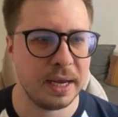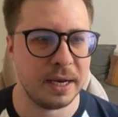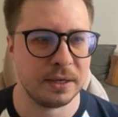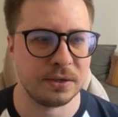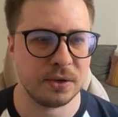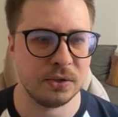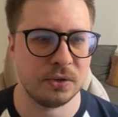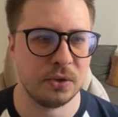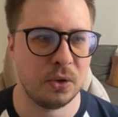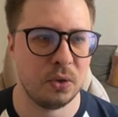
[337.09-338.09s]
NX
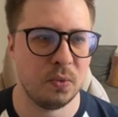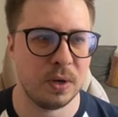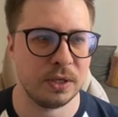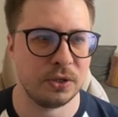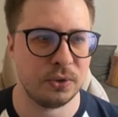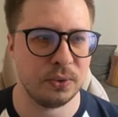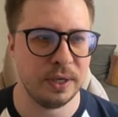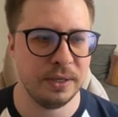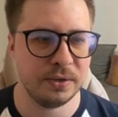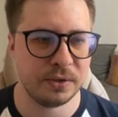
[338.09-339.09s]
console, once you
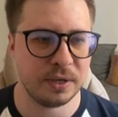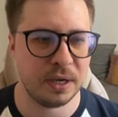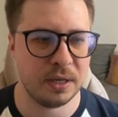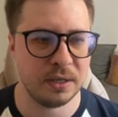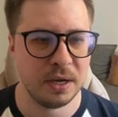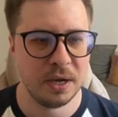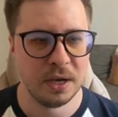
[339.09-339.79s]
installed,